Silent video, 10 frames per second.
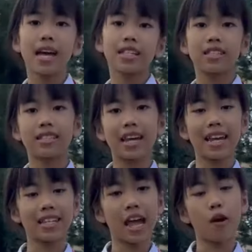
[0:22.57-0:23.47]

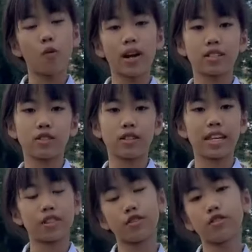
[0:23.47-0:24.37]
Today, I want to
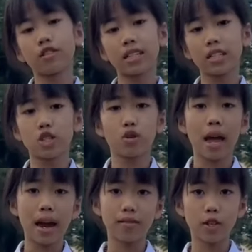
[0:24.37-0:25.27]
introduce it to
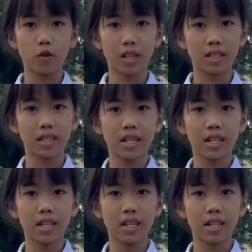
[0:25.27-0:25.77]
everyone.